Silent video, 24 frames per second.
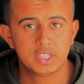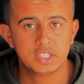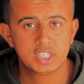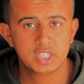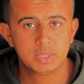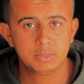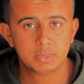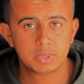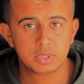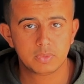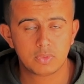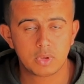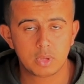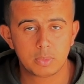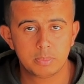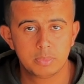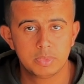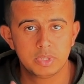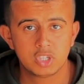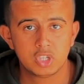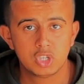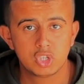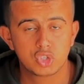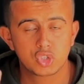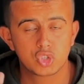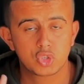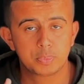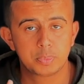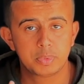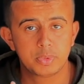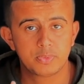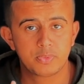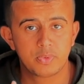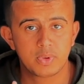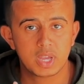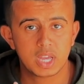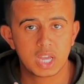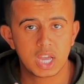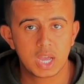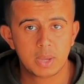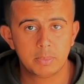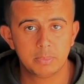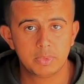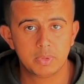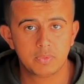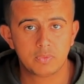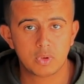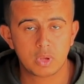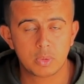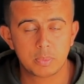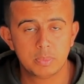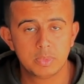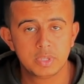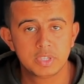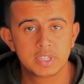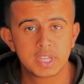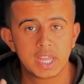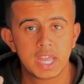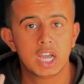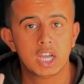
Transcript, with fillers: theme development, Shopify app development,